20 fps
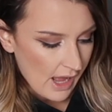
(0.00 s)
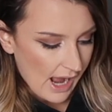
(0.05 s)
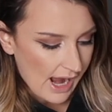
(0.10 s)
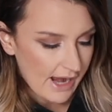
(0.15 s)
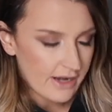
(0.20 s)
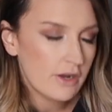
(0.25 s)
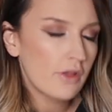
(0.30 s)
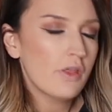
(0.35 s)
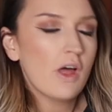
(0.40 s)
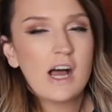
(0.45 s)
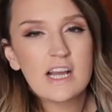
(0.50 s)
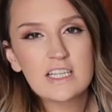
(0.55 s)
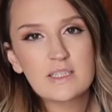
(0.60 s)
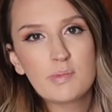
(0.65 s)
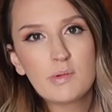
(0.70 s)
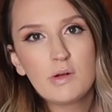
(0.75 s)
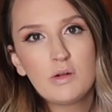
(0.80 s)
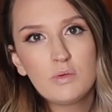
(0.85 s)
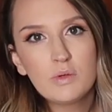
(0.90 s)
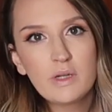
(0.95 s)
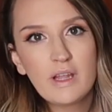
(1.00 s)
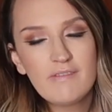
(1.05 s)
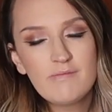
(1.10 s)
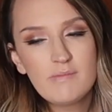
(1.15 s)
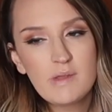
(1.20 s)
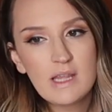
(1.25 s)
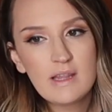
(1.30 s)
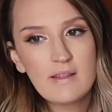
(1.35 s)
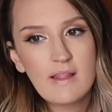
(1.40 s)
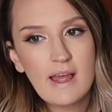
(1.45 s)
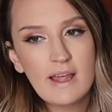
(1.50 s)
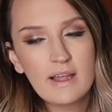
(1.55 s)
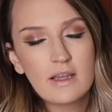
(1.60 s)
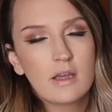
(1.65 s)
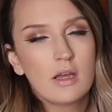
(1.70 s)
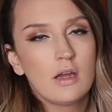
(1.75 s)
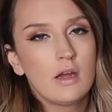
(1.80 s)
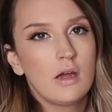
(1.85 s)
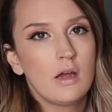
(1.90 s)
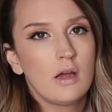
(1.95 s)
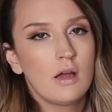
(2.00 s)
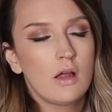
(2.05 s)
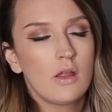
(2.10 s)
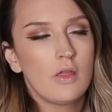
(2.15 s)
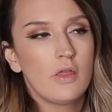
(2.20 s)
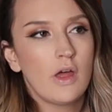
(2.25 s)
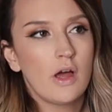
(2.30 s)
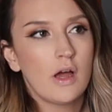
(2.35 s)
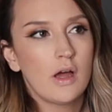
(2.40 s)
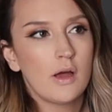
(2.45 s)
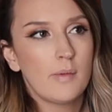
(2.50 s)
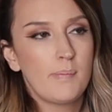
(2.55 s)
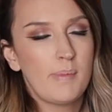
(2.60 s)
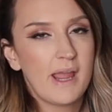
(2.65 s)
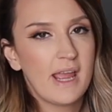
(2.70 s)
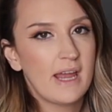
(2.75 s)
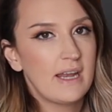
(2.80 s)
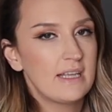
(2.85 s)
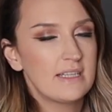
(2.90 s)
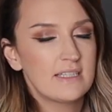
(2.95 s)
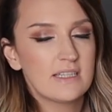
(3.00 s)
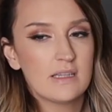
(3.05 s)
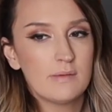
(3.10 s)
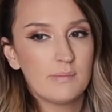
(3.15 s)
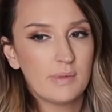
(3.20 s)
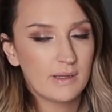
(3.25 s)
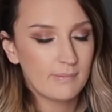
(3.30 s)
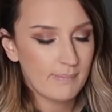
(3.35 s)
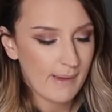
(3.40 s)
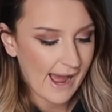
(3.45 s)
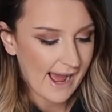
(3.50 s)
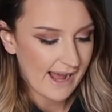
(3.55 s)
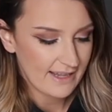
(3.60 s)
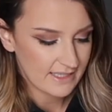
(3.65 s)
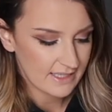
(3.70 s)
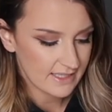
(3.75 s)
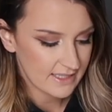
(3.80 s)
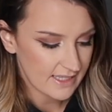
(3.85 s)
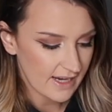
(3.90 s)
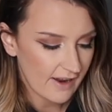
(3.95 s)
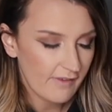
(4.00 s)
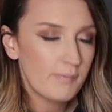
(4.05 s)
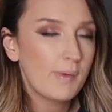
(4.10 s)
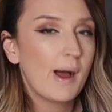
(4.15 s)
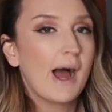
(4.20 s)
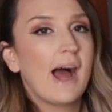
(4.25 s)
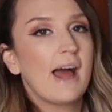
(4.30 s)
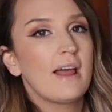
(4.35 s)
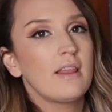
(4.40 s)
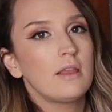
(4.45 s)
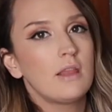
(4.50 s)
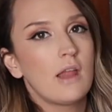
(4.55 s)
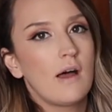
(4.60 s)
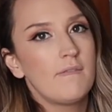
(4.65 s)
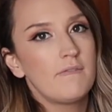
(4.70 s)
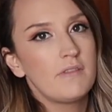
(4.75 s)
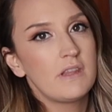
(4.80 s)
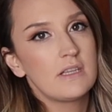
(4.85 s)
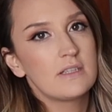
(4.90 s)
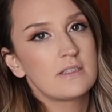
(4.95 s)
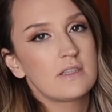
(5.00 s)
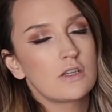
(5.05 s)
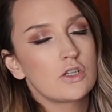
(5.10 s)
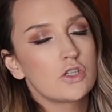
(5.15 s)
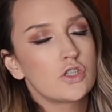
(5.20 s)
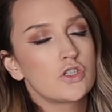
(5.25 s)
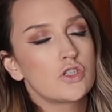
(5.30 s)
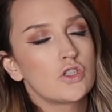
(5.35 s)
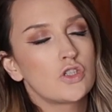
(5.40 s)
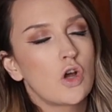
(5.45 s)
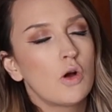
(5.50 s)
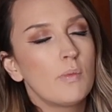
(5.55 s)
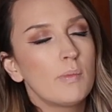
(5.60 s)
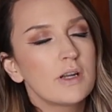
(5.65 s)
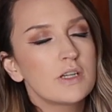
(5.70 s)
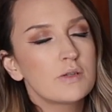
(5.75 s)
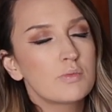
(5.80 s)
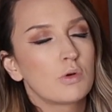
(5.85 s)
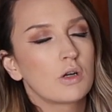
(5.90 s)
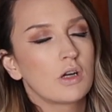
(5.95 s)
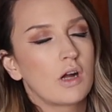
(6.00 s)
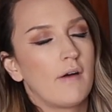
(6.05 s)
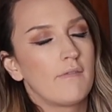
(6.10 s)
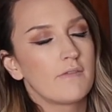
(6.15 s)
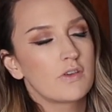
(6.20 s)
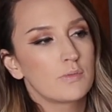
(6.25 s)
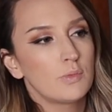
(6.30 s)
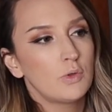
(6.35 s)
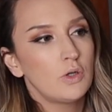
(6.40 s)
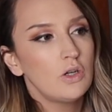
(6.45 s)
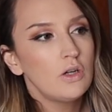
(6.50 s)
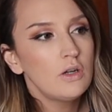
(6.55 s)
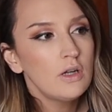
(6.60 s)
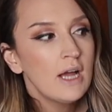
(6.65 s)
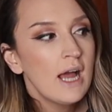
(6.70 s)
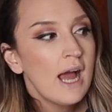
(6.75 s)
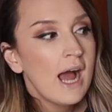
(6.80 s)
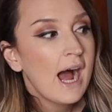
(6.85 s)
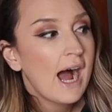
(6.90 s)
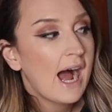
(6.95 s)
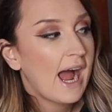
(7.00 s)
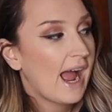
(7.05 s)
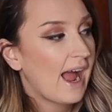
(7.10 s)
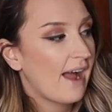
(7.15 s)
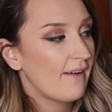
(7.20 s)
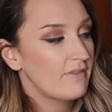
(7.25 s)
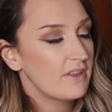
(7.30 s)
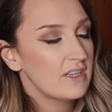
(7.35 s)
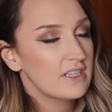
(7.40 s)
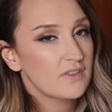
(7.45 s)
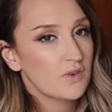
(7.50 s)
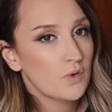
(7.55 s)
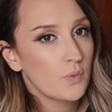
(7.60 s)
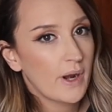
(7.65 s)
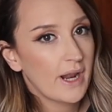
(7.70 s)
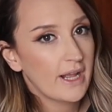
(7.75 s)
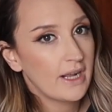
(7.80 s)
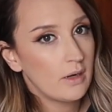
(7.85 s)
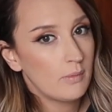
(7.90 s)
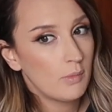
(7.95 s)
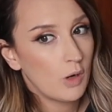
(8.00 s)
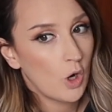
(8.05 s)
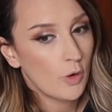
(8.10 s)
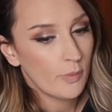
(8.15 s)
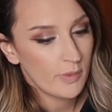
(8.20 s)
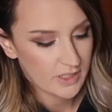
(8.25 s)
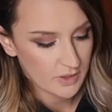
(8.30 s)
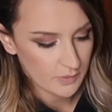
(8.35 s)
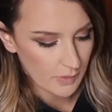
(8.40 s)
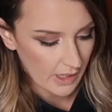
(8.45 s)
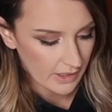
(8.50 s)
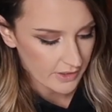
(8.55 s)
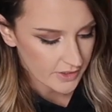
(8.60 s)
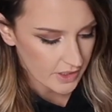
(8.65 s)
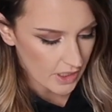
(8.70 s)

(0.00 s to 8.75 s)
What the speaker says: I know the hospital will give me like the panties and the big pads and stuff, but I love these. They're so much more comfortable. I have these for when I come home as well.